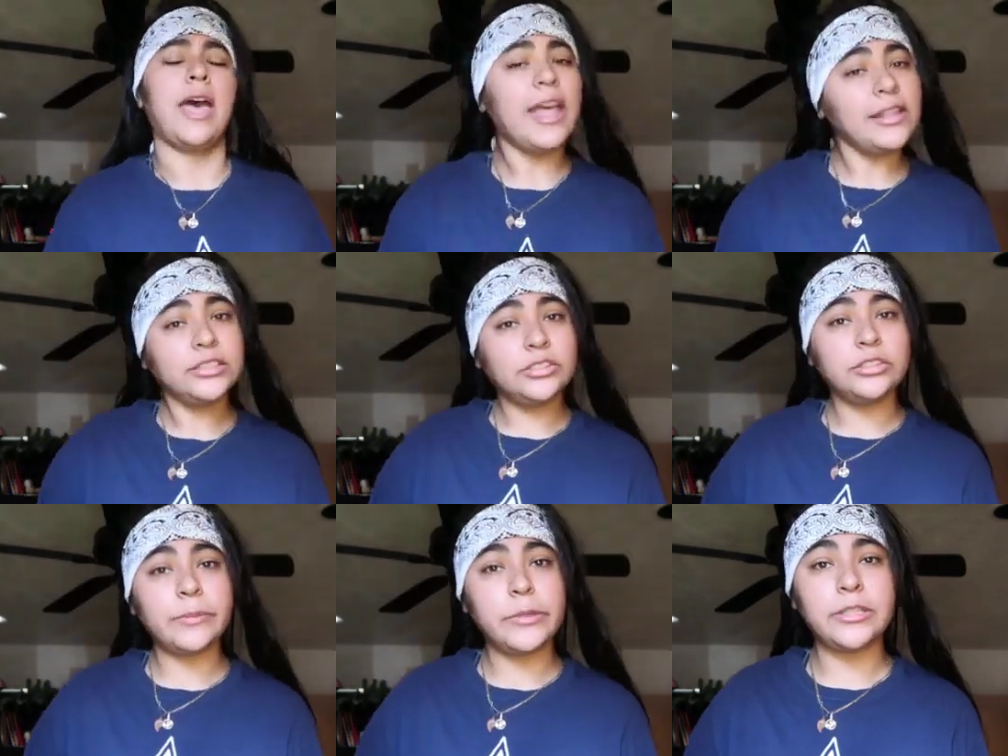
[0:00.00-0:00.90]
I listen to
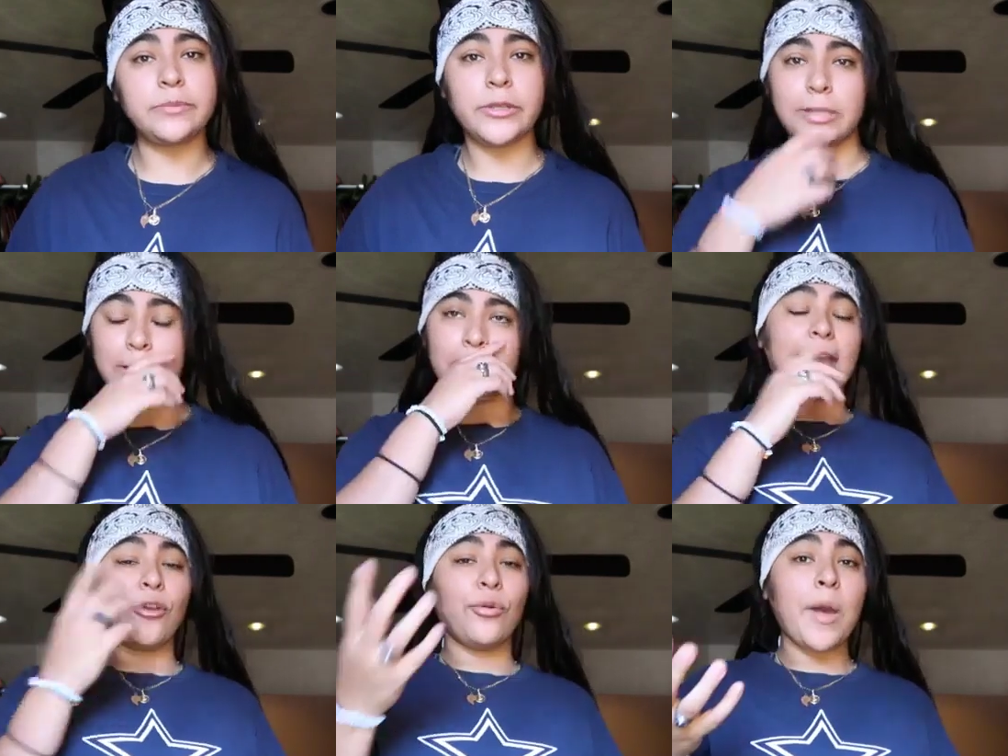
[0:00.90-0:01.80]
some of his music.
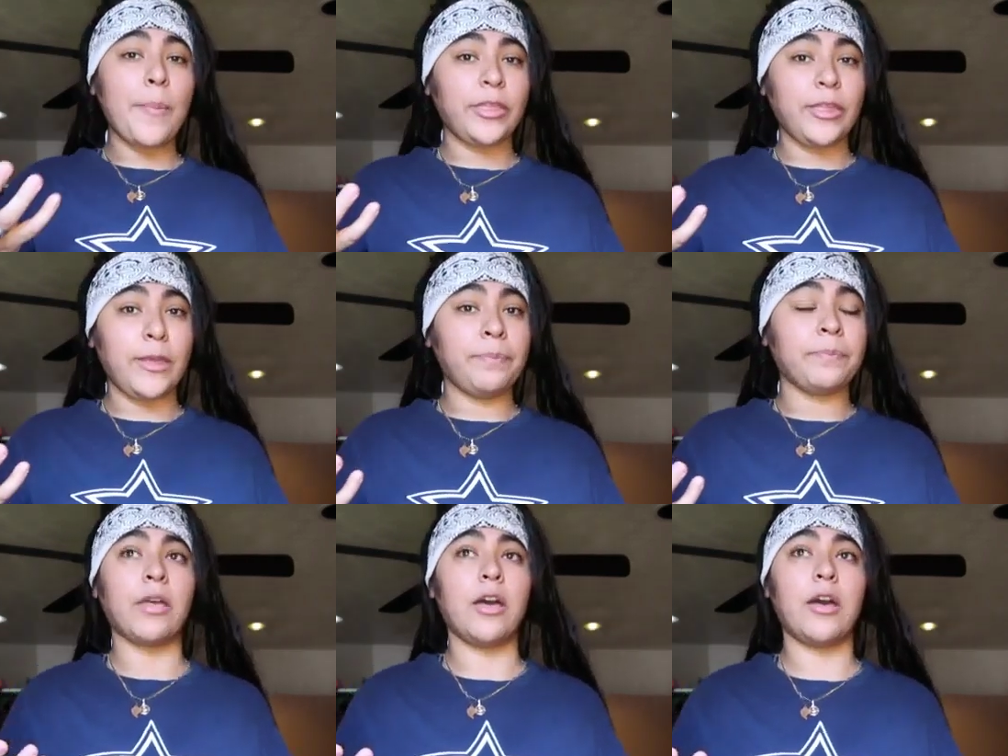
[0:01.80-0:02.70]
I grew up with
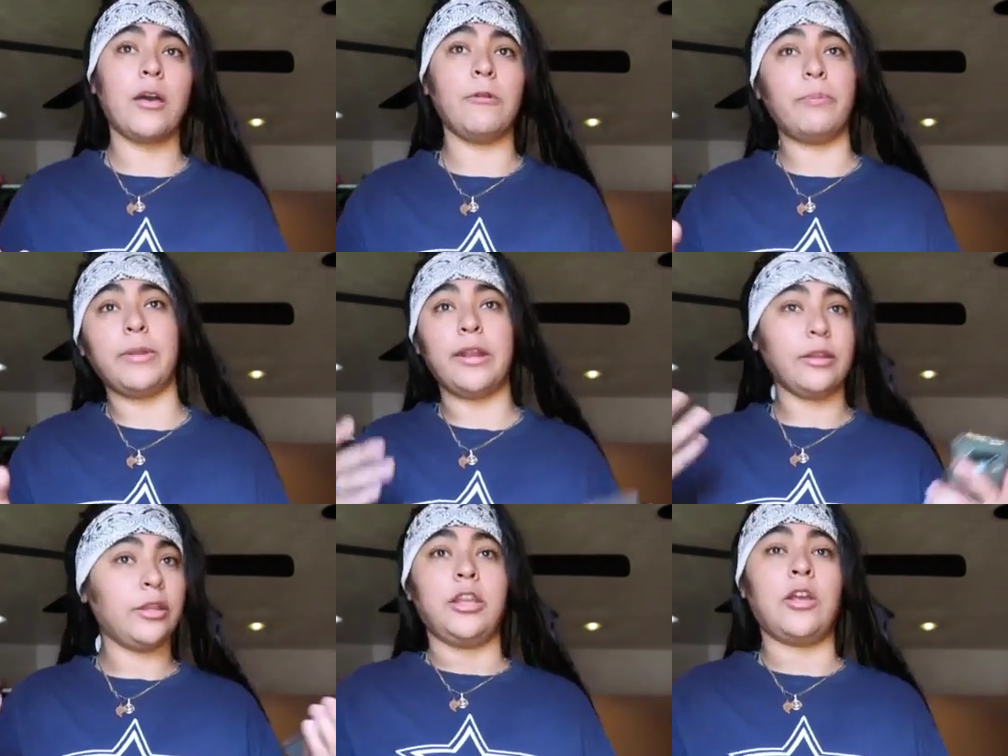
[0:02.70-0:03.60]
him. We played,
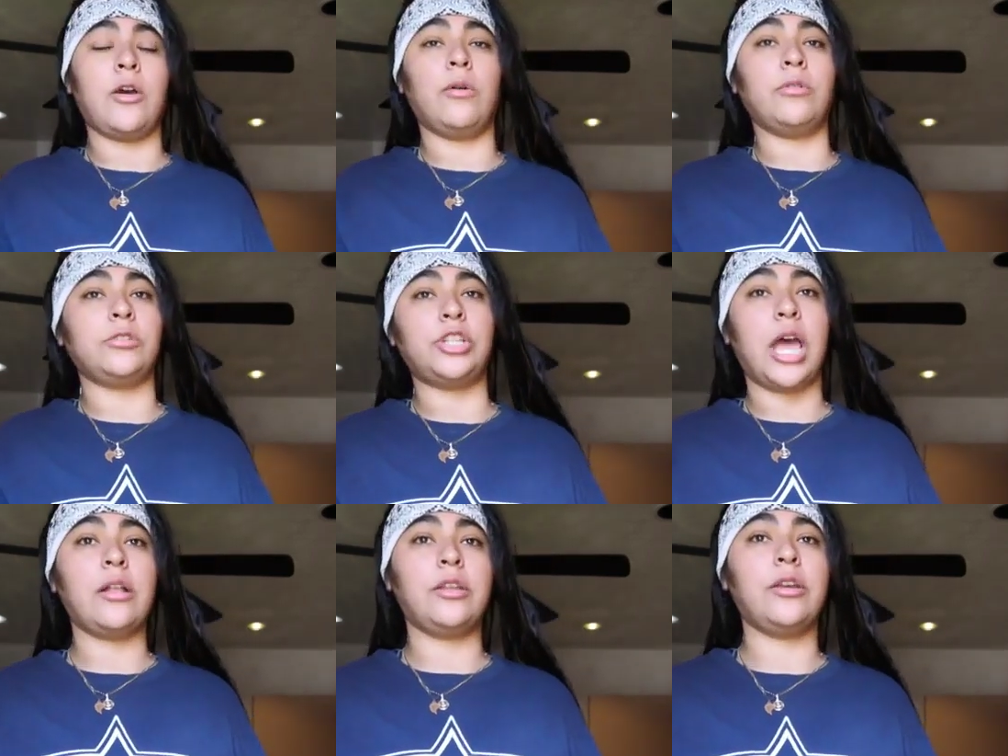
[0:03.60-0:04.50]
you know,
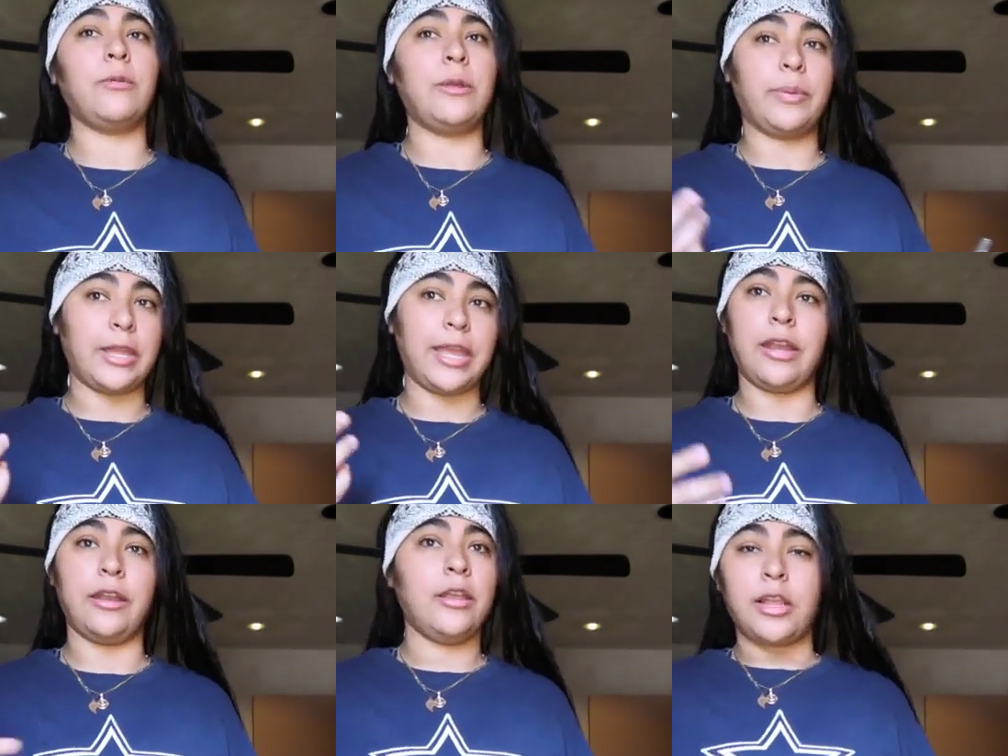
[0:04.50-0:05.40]
childhood. We
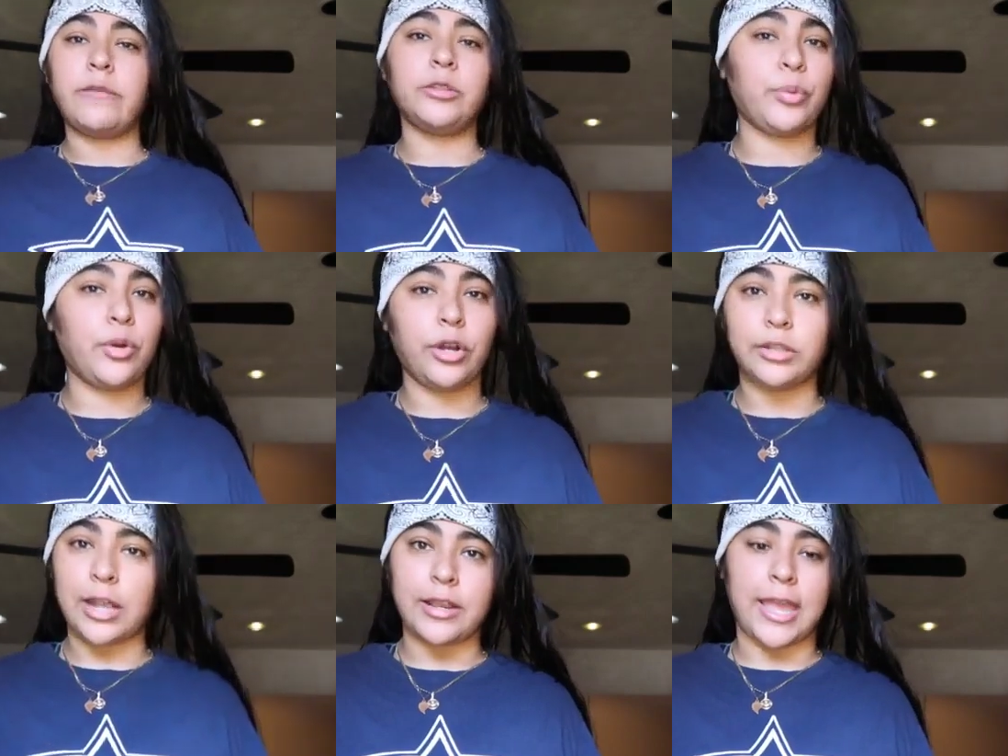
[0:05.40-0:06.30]
played a lot of
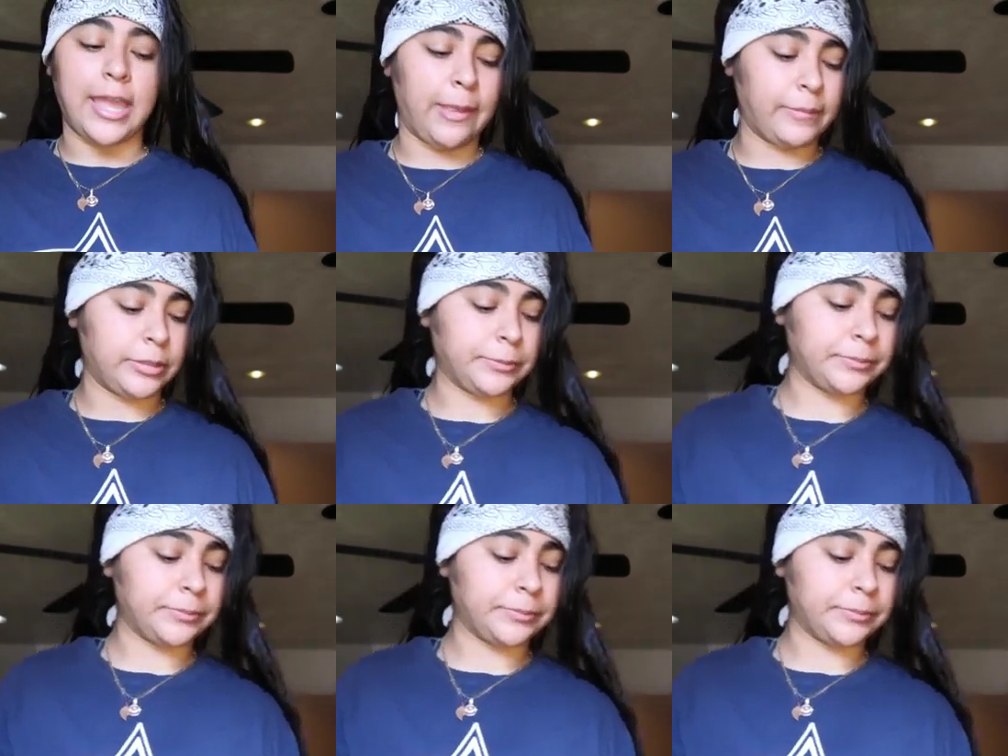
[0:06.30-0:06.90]
sports, a lot of games.